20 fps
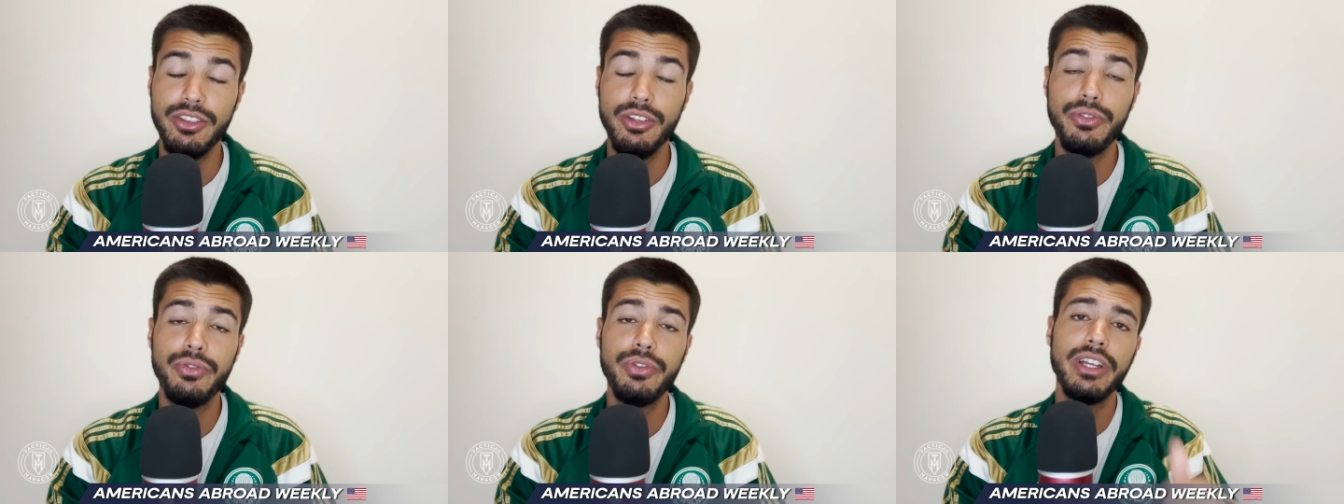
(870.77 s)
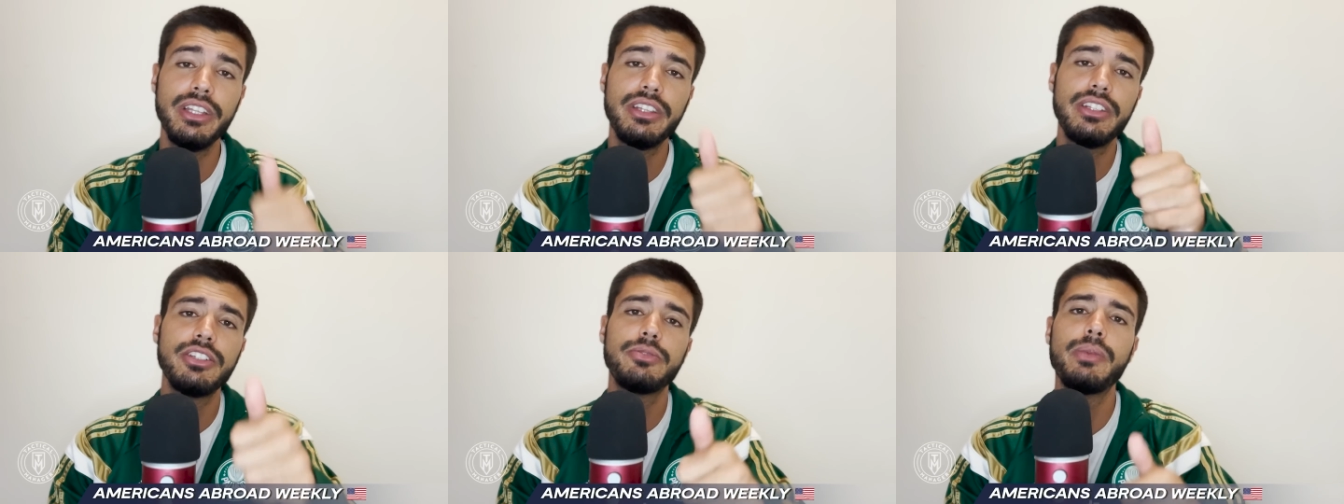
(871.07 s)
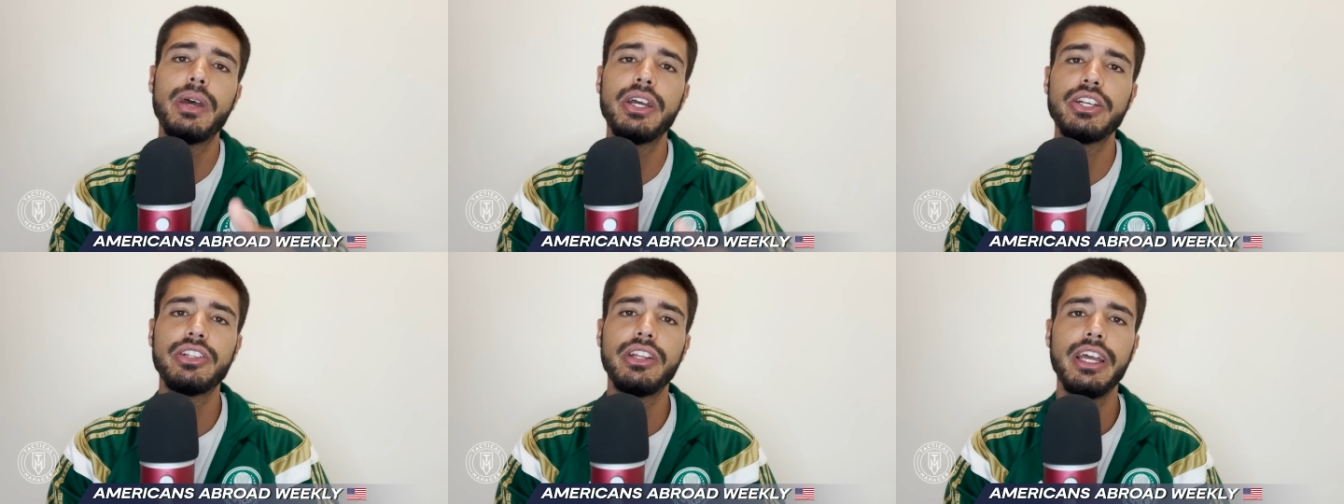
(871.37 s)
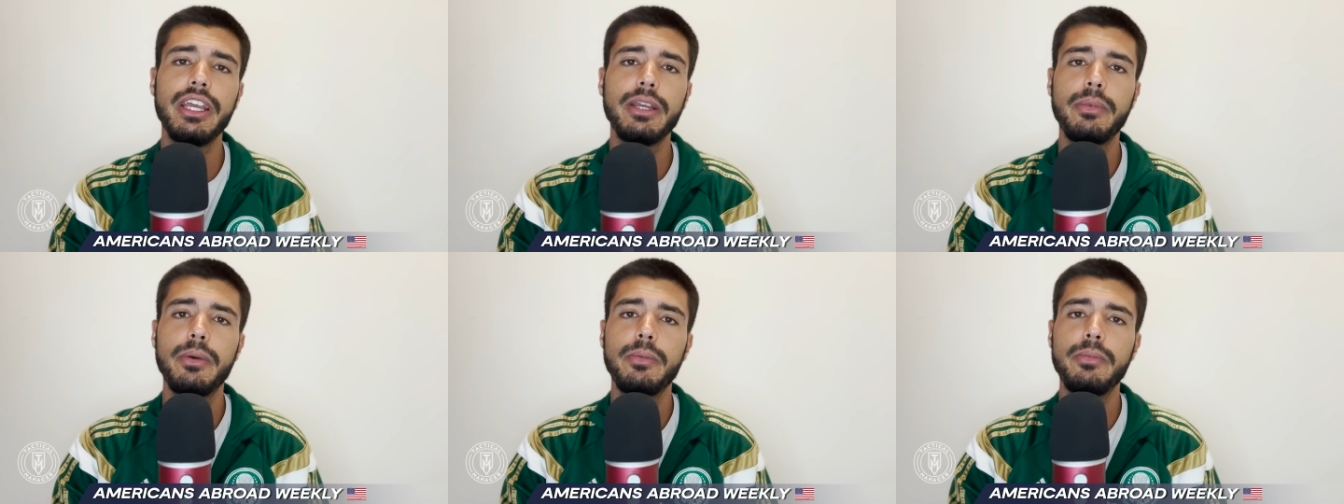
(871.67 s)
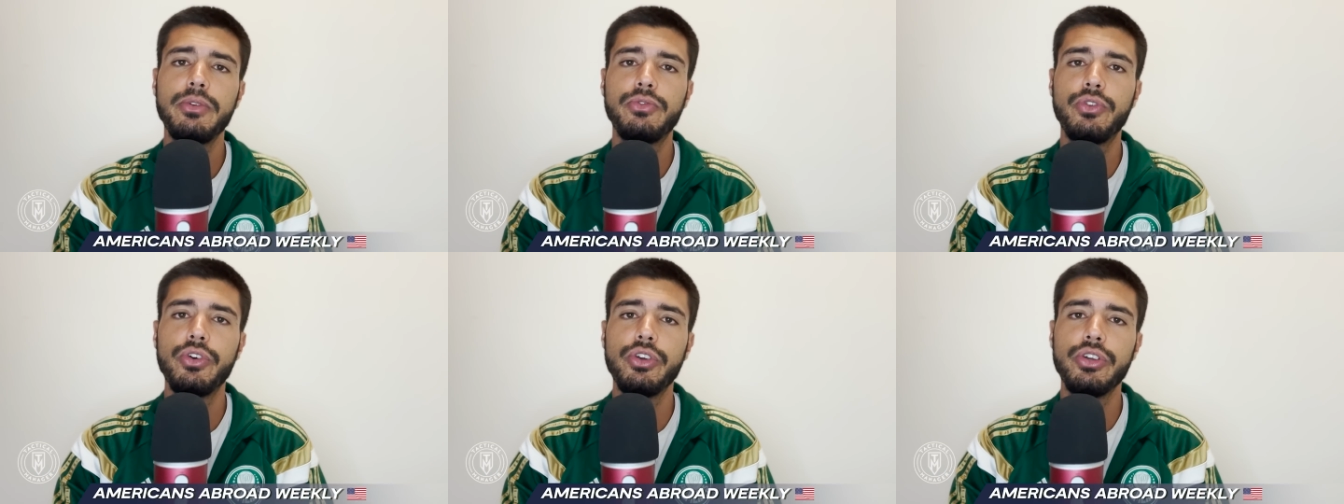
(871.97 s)
Don't forget to smash the like button
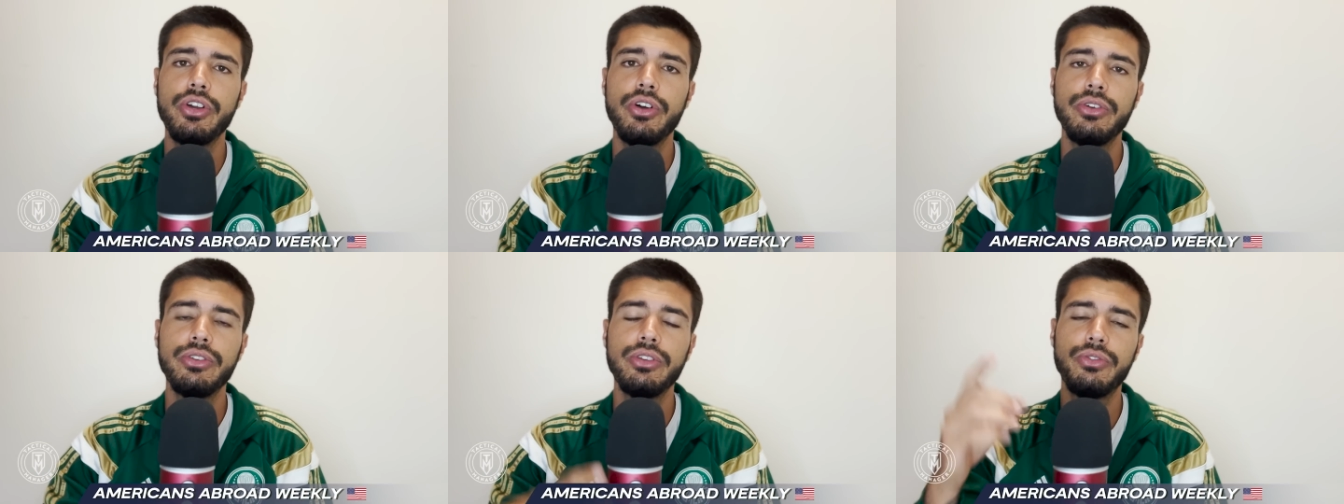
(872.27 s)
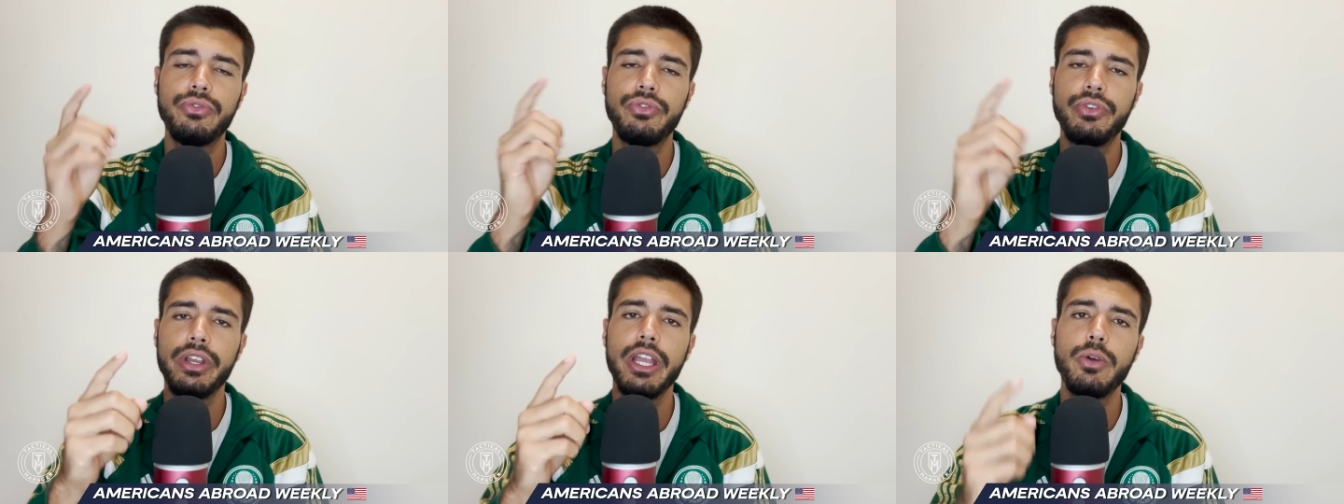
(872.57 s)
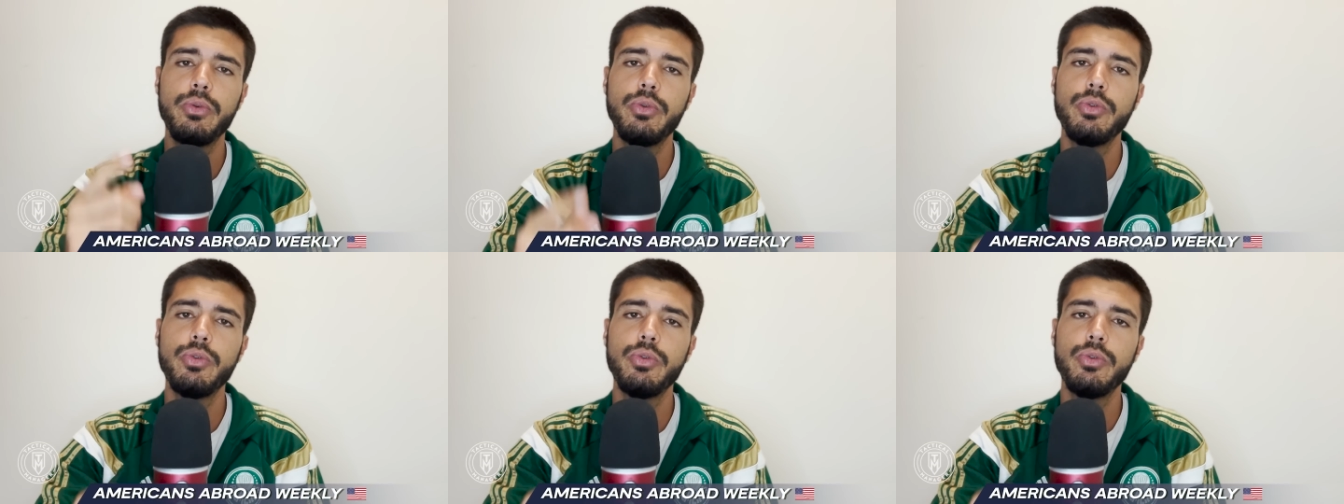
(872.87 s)
before you go, and don't forget